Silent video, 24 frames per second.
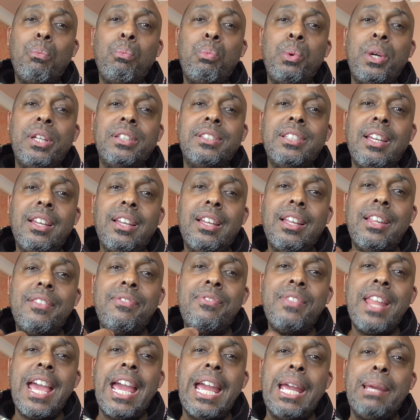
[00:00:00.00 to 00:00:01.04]
with
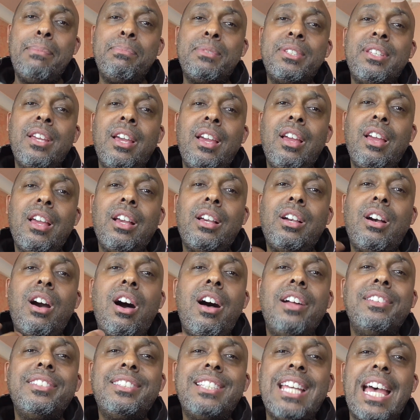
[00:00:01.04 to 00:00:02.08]
names,
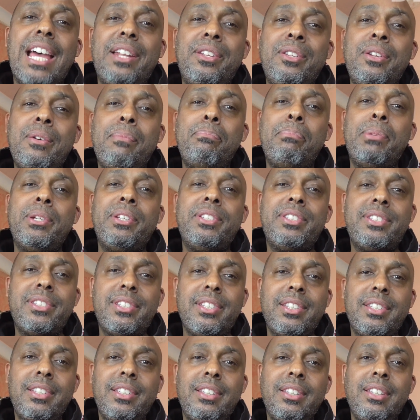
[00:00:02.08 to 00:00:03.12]
contact numbers,